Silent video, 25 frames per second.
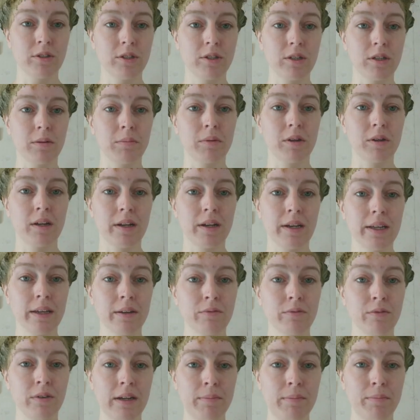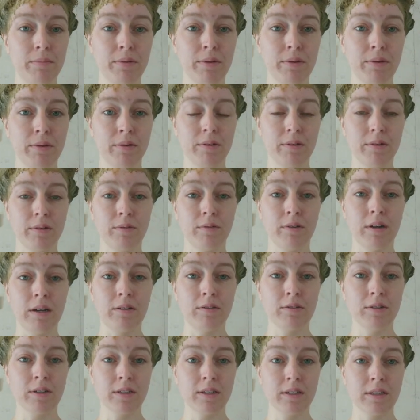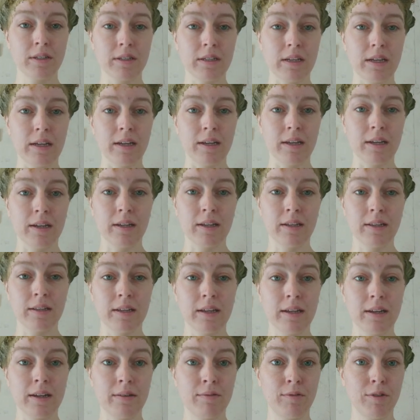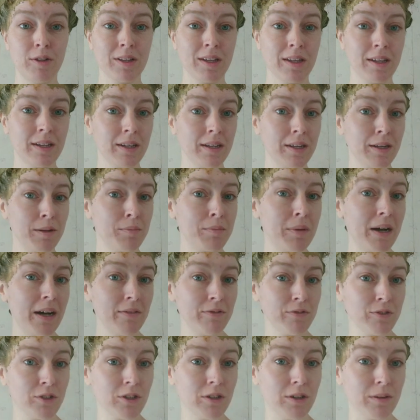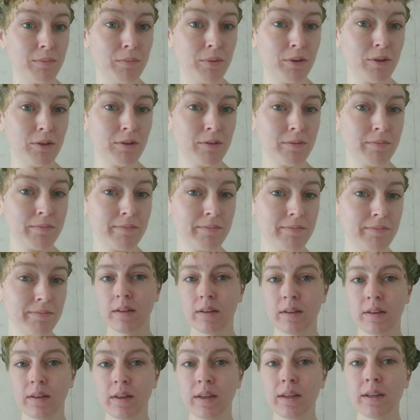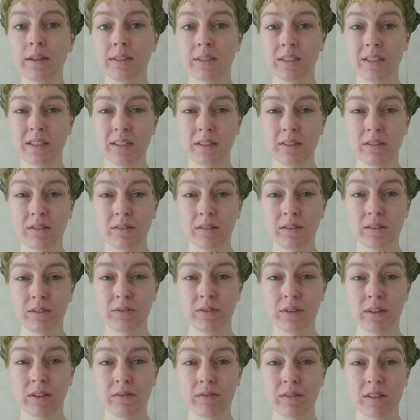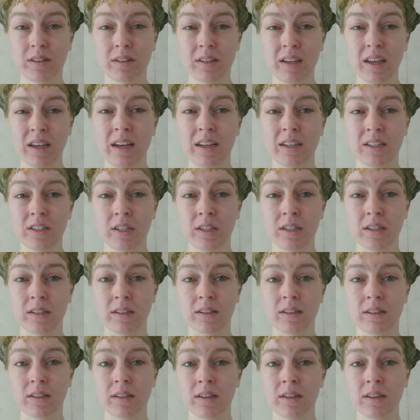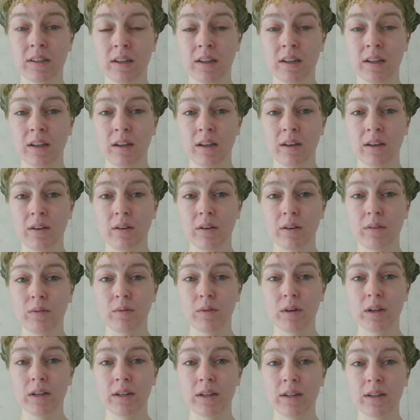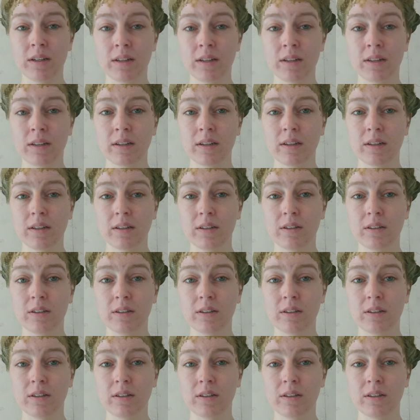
some cling wrap around it, and then I will get in the bathtub. Here's the annoying thing with Cassia. When